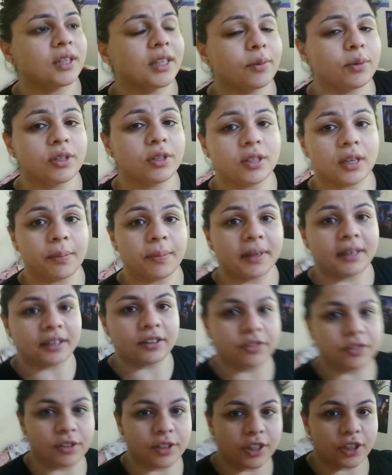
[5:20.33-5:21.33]
there was some
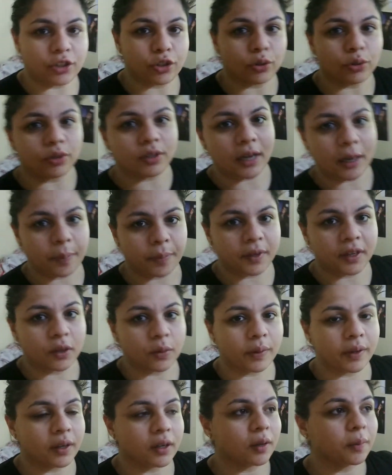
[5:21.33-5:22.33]
electricity issues happening
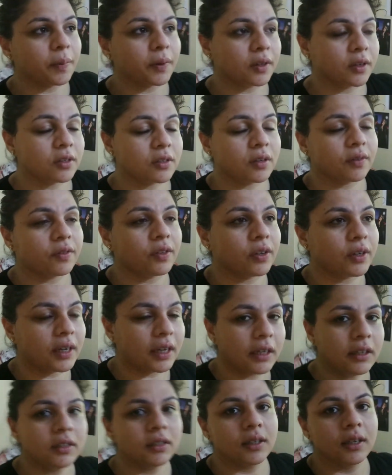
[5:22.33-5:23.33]
over here because of the
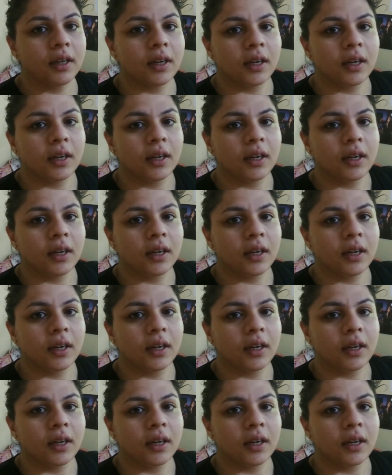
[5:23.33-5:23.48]
rains.